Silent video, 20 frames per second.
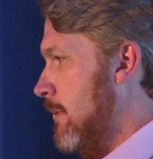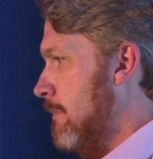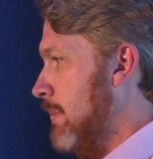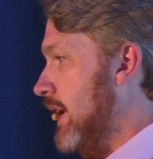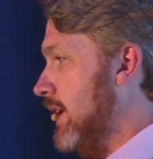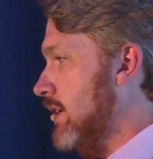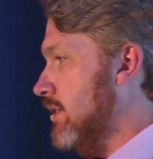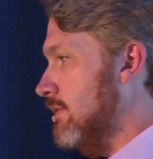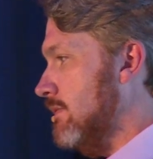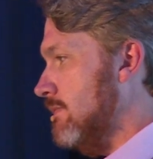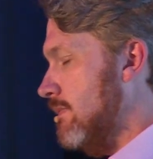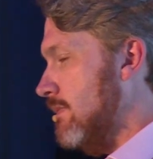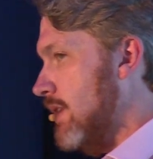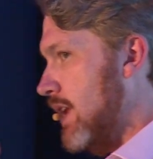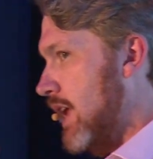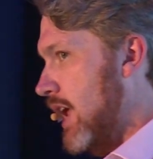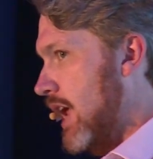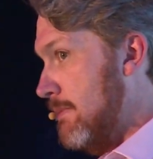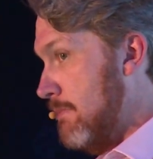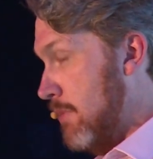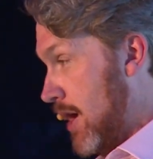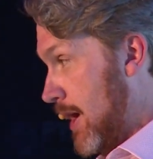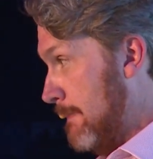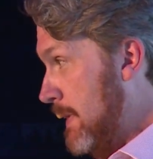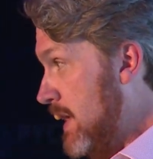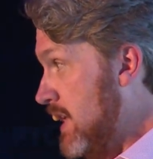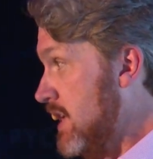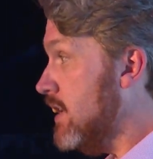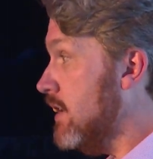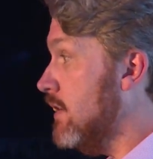But in my
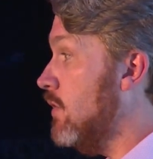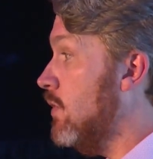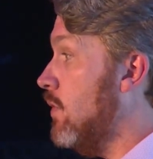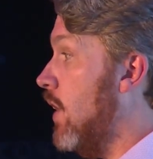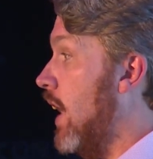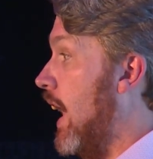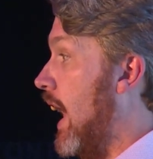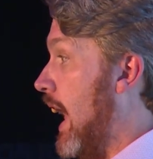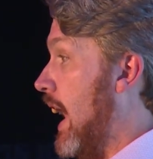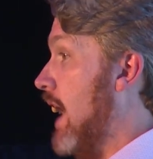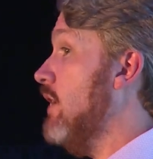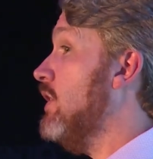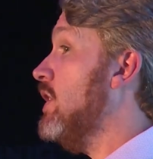opinion, our